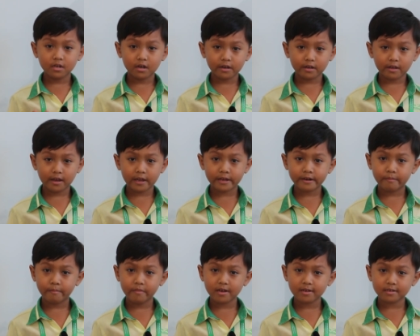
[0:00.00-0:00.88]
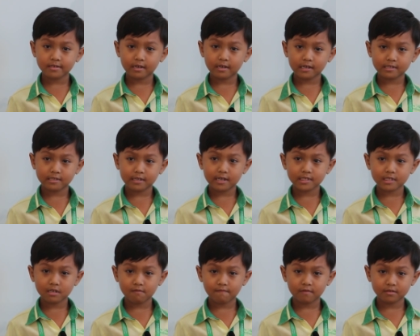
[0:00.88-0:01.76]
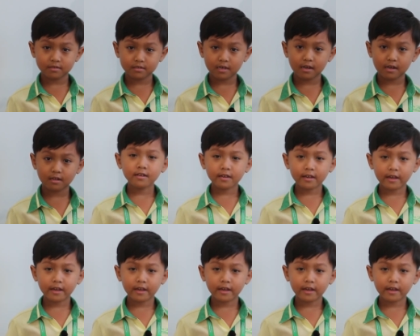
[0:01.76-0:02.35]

The academic success of a child